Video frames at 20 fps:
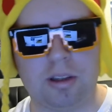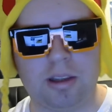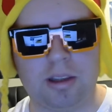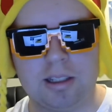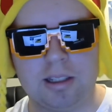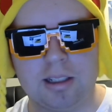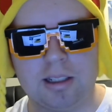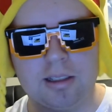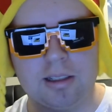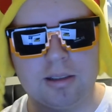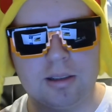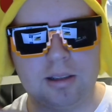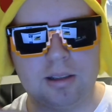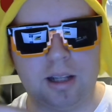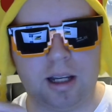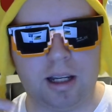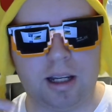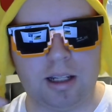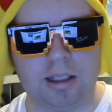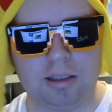thing,
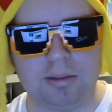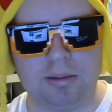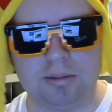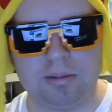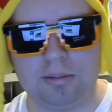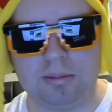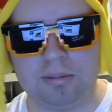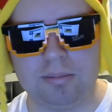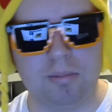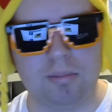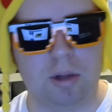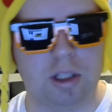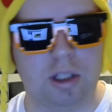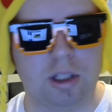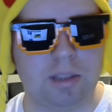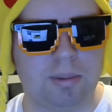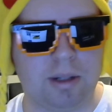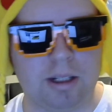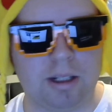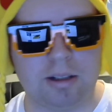
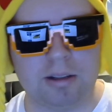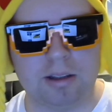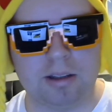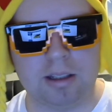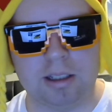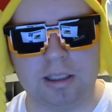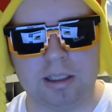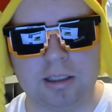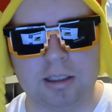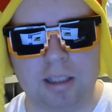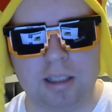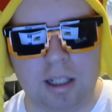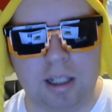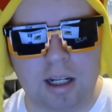multiplayer thing.